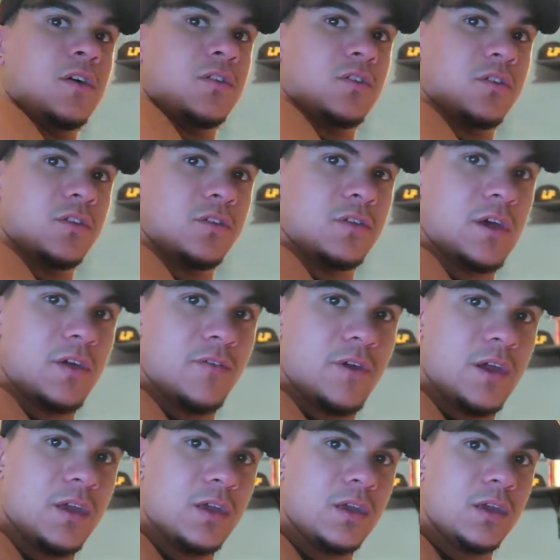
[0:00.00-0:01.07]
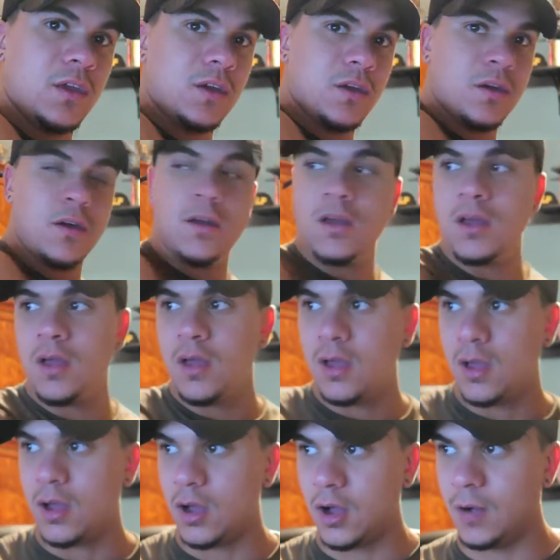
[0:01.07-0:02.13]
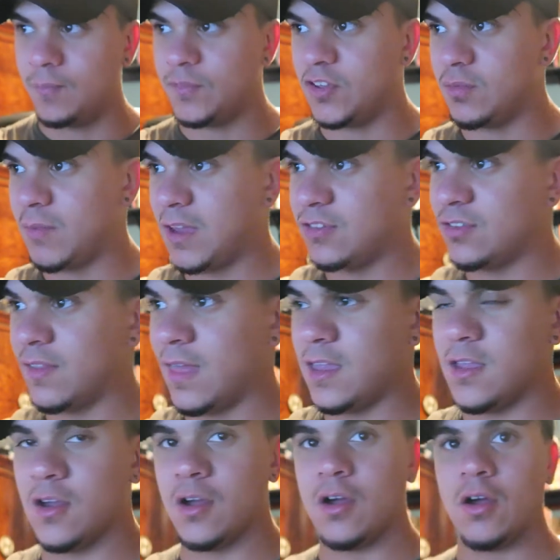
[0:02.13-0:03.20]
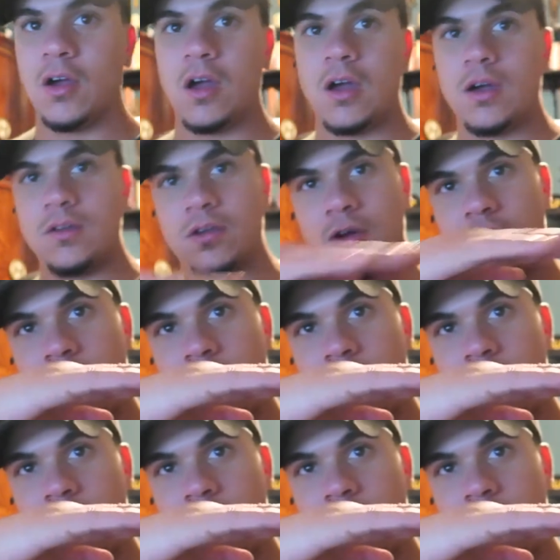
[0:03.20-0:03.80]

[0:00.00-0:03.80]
So this head right here, just make sure that your